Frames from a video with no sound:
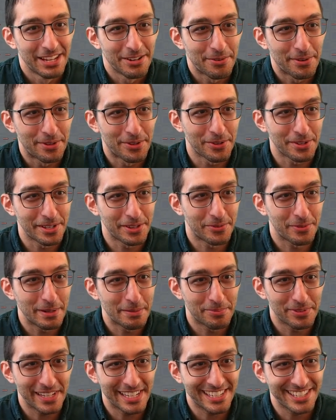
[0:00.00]
With only 3
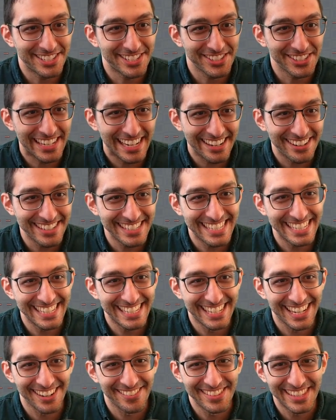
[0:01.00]
players, you're guaranteed to
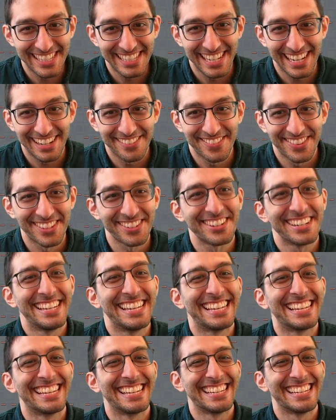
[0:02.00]
come in the top 3.